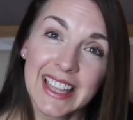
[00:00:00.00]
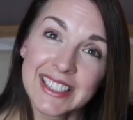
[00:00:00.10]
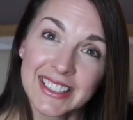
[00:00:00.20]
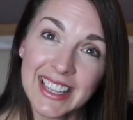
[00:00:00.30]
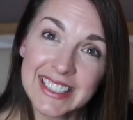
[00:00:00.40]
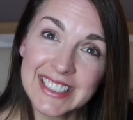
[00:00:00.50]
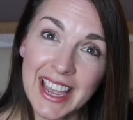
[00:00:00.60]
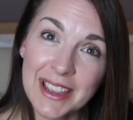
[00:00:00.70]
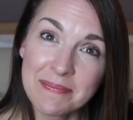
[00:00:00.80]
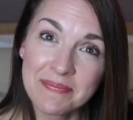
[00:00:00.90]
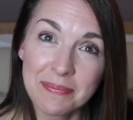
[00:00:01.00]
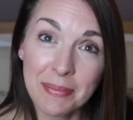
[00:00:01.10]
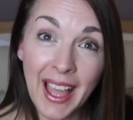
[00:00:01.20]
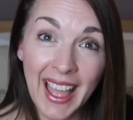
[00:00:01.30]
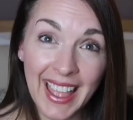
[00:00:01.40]
Till next time,
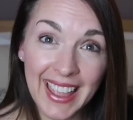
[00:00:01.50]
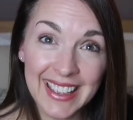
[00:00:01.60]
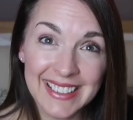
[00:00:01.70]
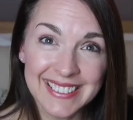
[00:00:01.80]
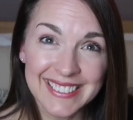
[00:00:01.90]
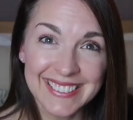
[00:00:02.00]
bye!